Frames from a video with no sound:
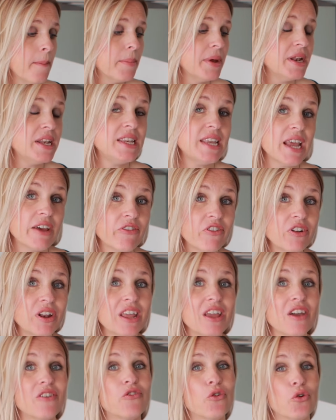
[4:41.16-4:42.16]
But
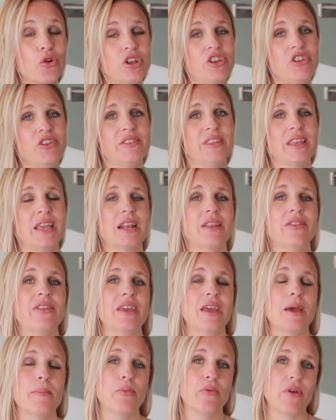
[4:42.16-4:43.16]
definitely avoid using
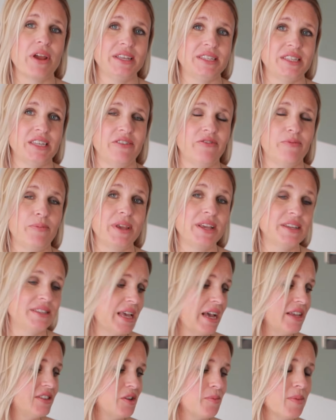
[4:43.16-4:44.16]
anything abrasive because,
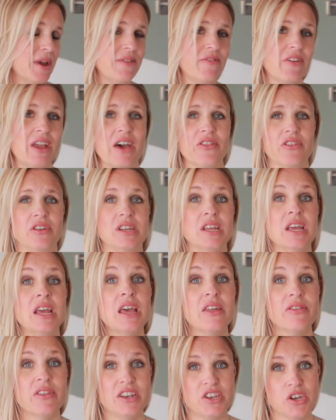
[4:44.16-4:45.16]
as you may have gathered,
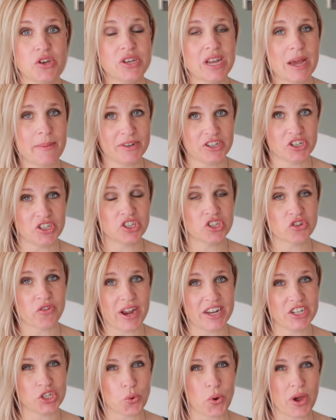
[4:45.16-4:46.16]
they do damage and
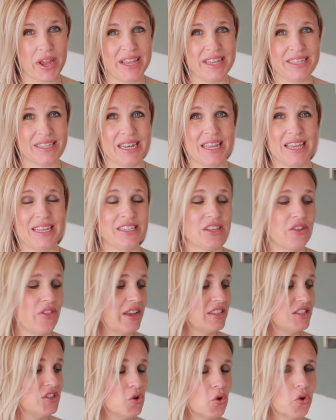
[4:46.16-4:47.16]
scratch quite easily, so
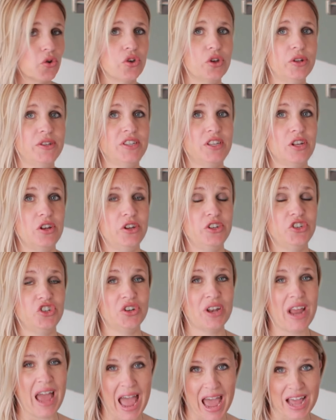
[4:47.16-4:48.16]
that's not a good
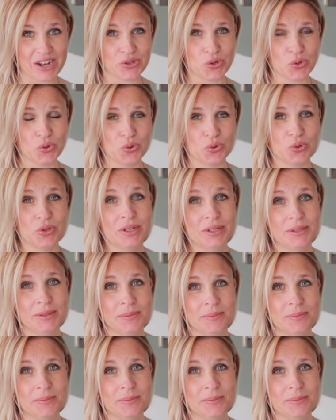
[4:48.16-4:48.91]
solution at all.